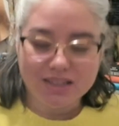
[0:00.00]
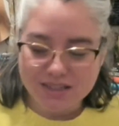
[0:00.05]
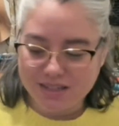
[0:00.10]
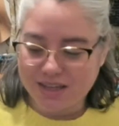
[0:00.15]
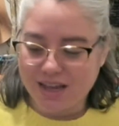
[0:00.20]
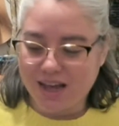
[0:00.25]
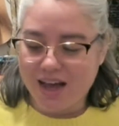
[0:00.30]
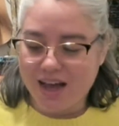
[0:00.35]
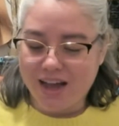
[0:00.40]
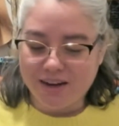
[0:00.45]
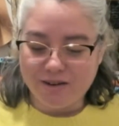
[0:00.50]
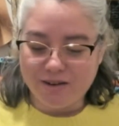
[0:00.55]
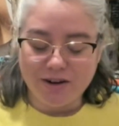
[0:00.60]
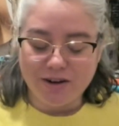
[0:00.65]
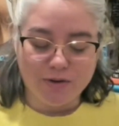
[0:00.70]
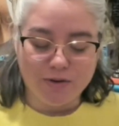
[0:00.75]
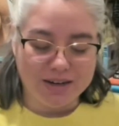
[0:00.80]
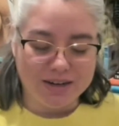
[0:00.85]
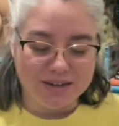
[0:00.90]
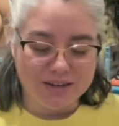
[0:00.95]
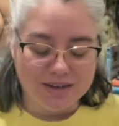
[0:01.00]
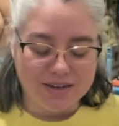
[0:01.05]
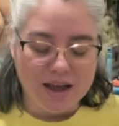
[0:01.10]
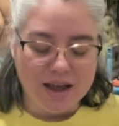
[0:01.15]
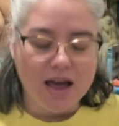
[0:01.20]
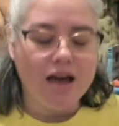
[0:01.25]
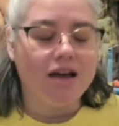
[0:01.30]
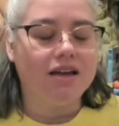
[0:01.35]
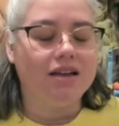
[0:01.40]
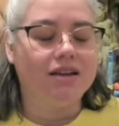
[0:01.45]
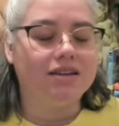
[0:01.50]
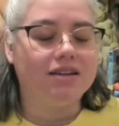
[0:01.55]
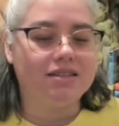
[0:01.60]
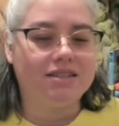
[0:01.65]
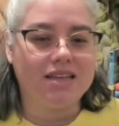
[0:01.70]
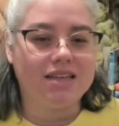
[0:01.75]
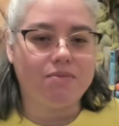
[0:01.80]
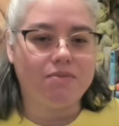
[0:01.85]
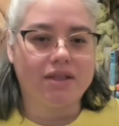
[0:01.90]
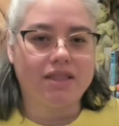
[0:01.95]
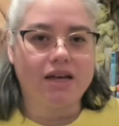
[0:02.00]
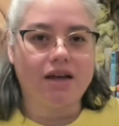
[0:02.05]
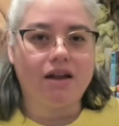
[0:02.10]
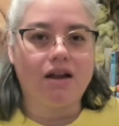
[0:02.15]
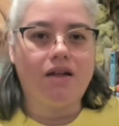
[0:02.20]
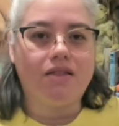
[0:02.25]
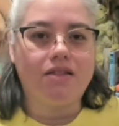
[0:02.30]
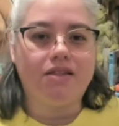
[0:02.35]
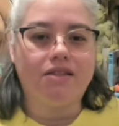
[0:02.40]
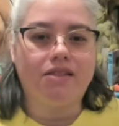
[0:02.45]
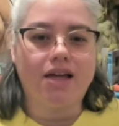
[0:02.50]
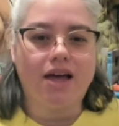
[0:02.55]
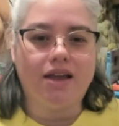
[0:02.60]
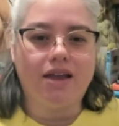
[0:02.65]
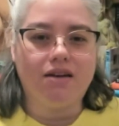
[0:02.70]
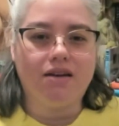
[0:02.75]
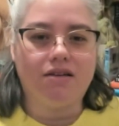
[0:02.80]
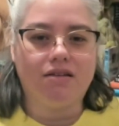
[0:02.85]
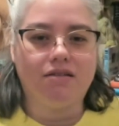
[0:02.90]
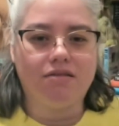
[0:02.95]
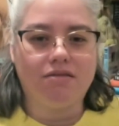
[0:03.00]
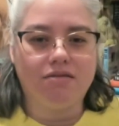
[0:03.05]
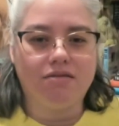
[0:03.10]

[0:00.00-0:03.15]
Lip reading: because I don't know what to say about that other than